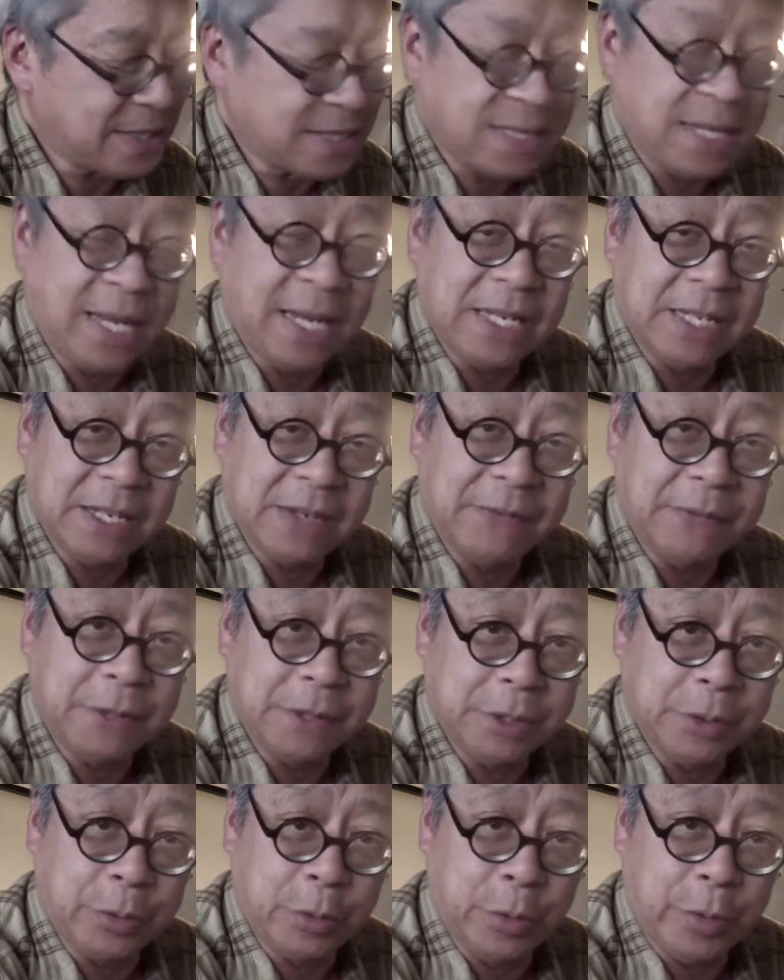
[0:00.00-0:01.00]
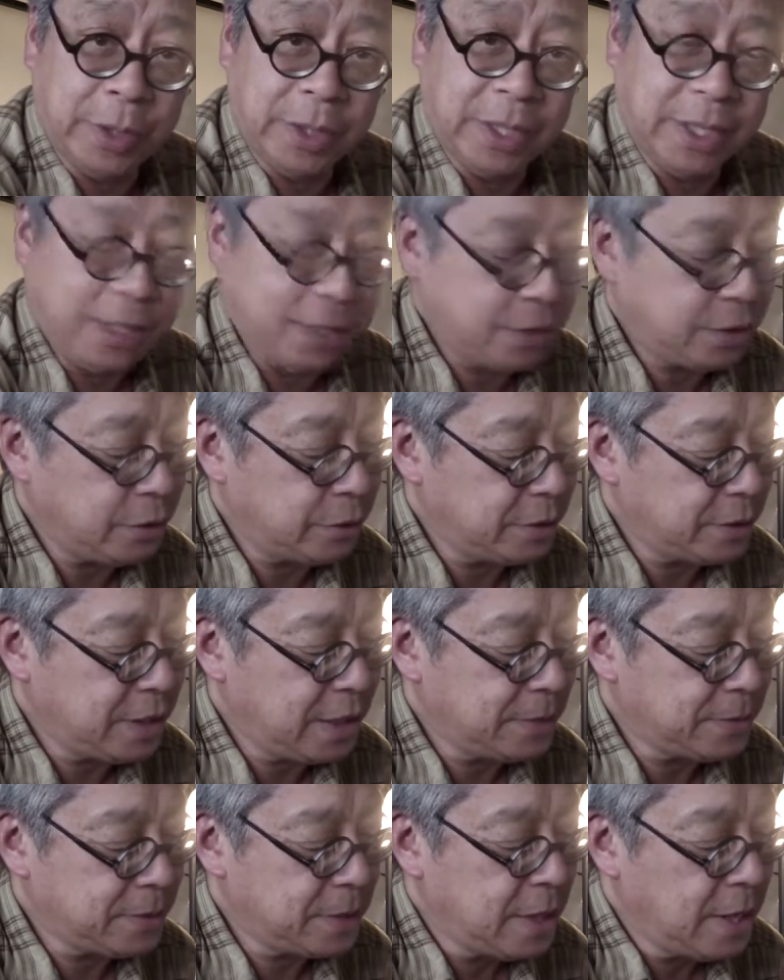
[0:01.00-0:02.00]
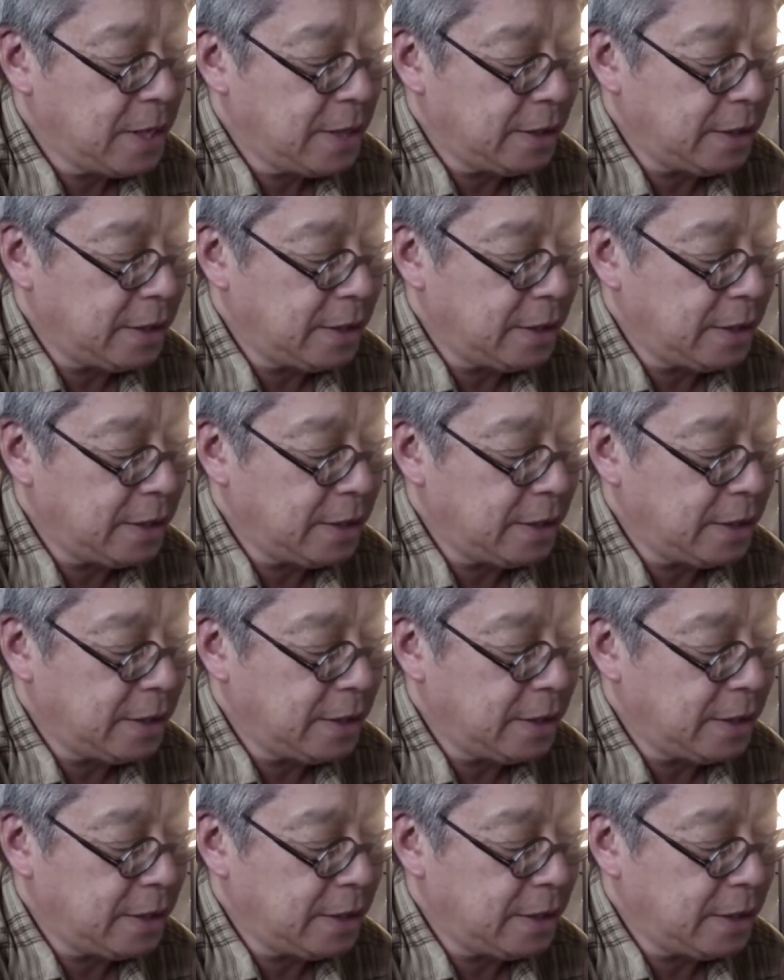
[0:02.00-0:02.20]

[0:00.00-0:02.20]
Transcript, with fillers: a slight difference between these two steps